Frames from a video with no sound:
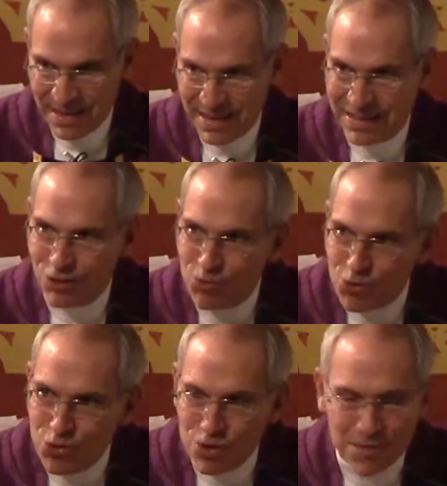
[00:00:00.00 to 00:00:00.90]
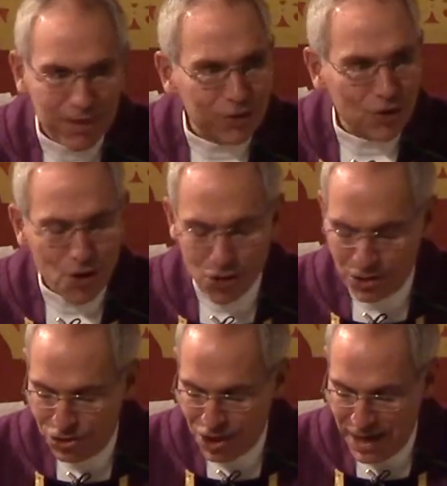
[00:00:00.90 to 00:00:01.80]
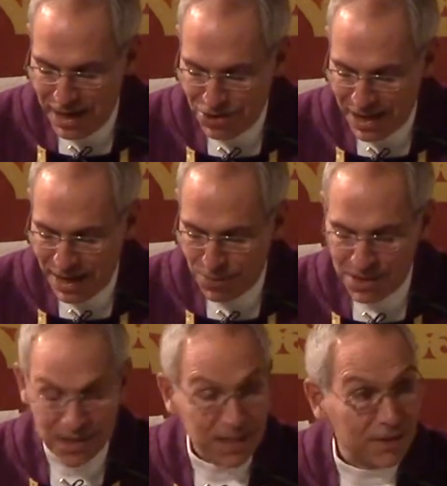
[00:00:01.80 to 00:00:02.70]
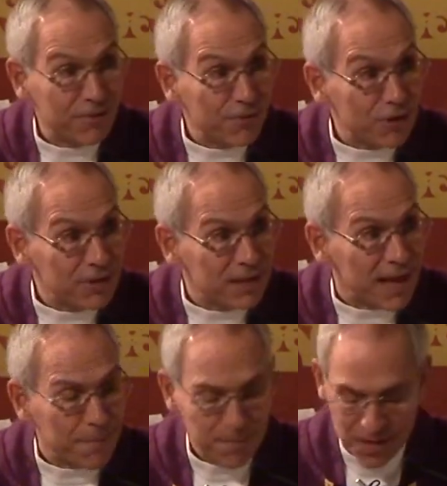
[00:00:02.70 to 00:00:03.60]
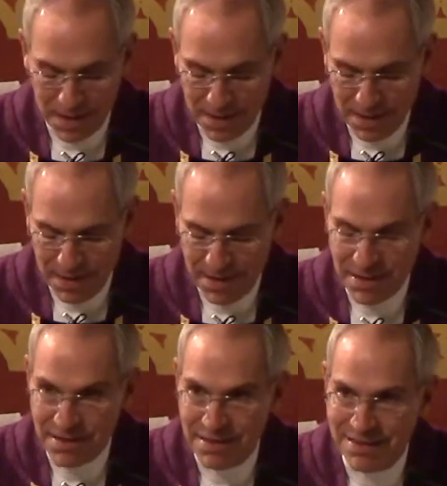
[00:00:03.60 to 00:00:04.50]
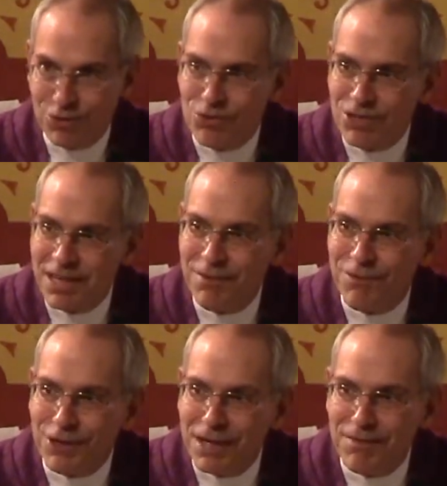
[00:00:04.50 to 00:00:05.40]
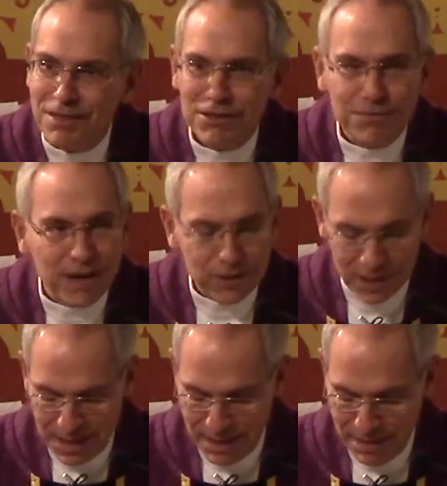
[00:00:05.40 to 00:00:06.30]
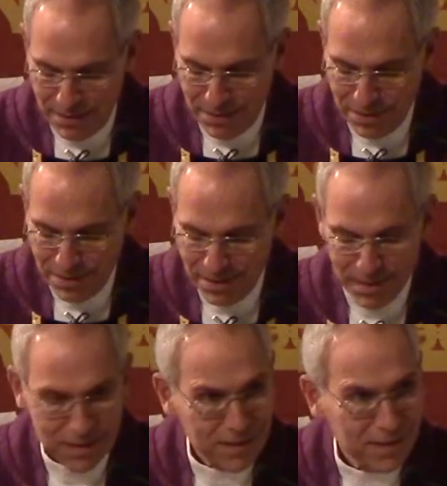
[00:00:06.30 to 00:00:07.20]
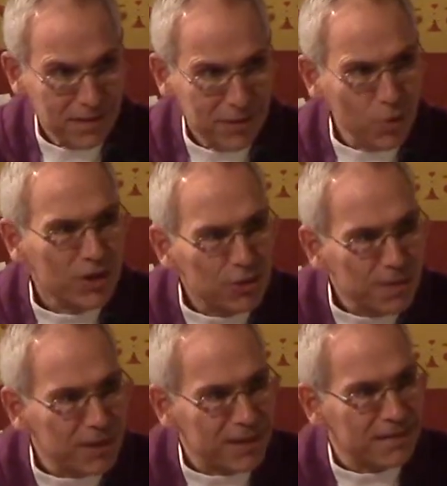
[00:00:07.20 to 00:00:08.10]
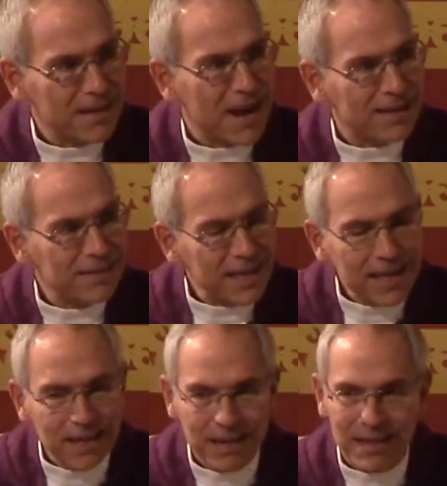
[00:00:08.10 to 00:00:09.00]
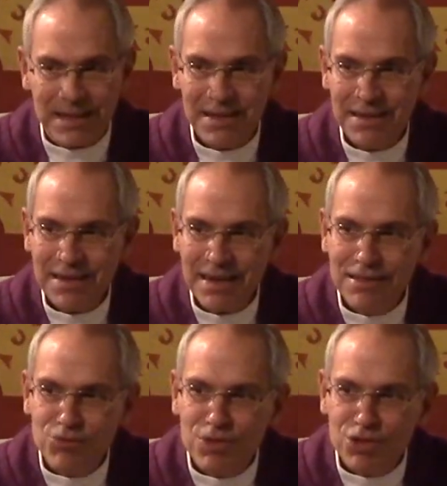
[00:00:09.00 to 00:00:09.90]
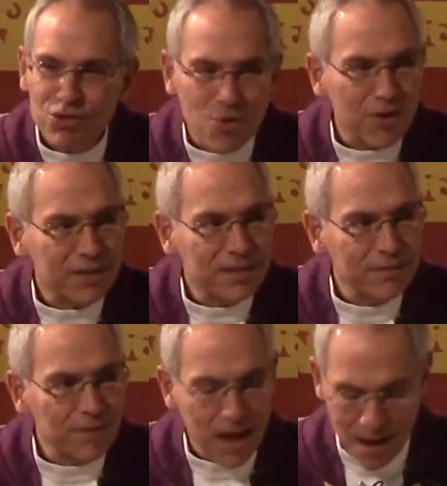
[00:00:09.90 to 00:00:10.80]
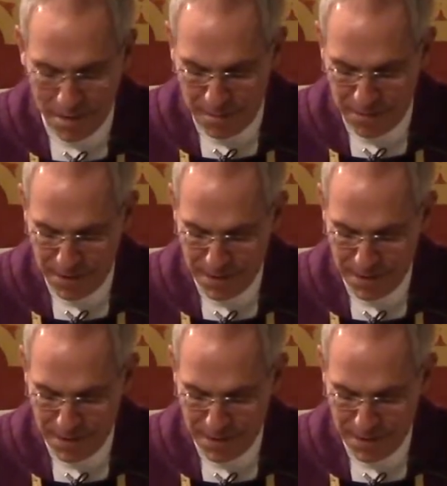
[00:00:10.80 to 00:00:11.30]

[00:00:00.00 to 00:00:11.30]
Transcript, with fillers: And at the root of this call to change, can't we see it? The first step is to seek forgiveness of our sins, to experience God's healing and His restorative love.